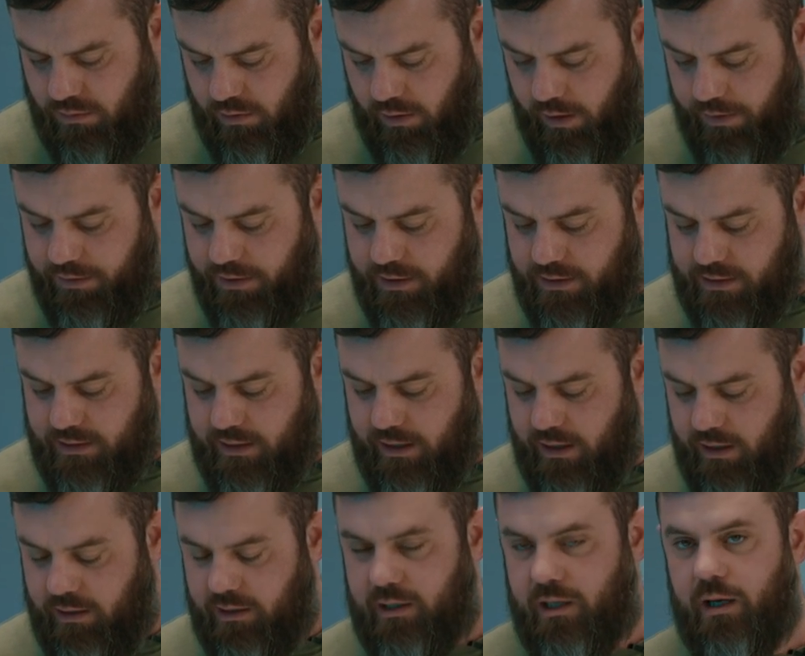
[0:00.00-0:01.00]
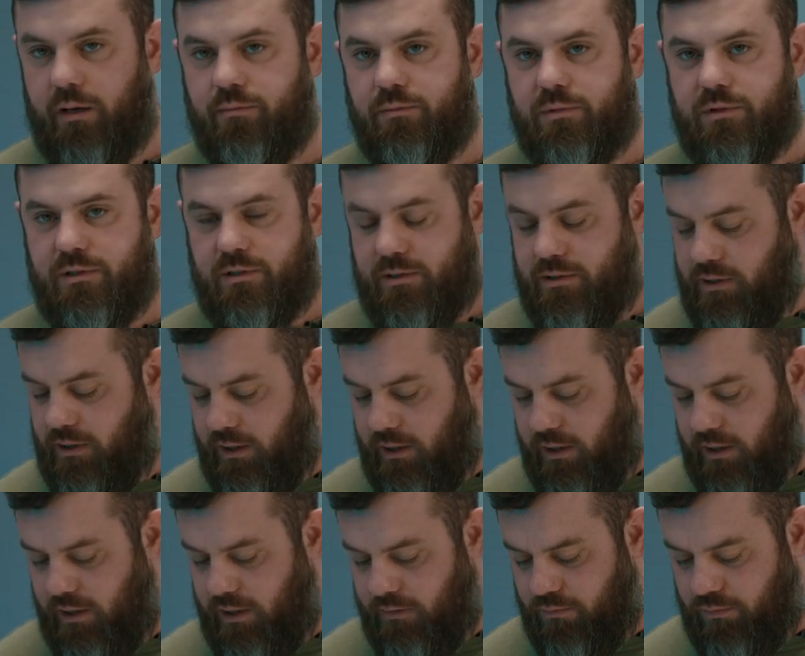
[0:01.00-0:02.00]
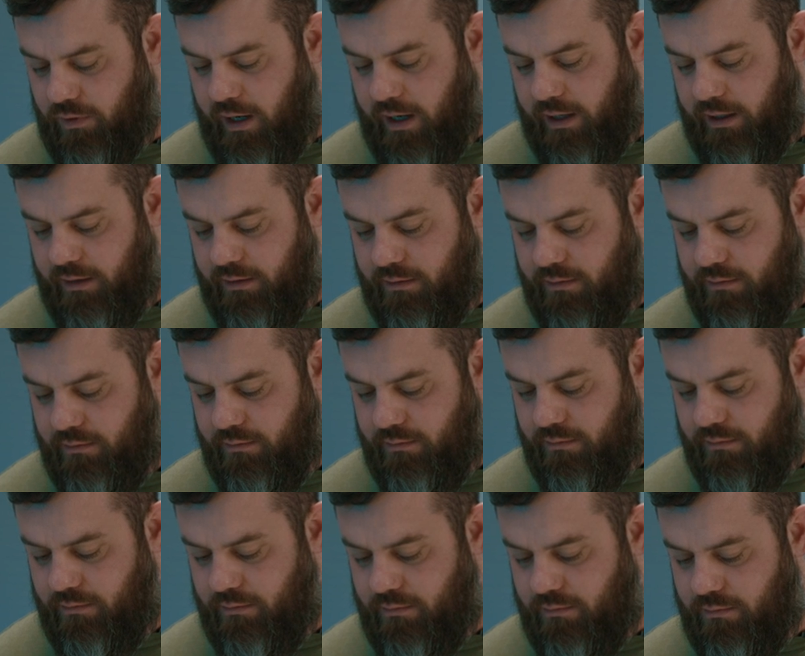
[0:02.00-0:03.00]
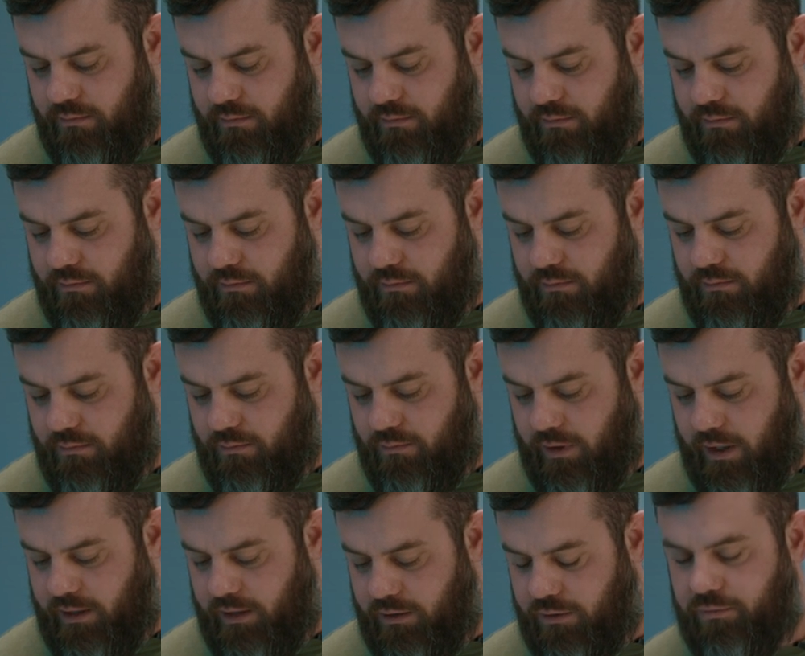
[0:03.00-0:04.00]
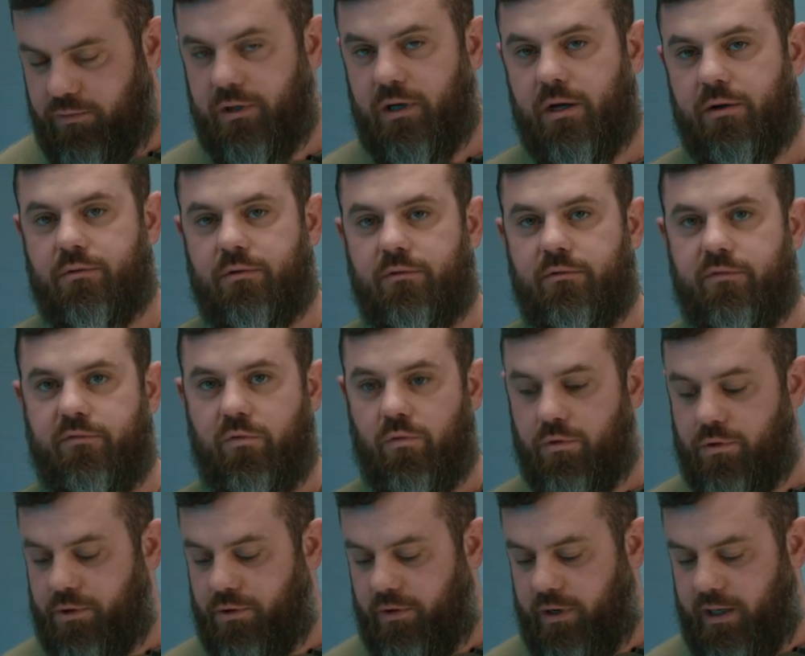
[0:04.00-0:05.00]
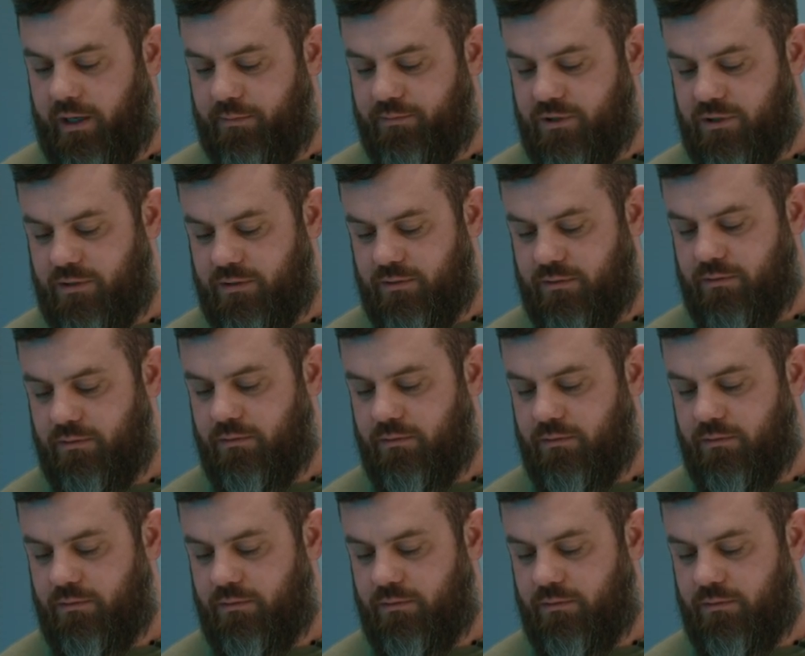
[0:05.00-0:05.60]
On this scale, it comes in at right, right at 304 grams.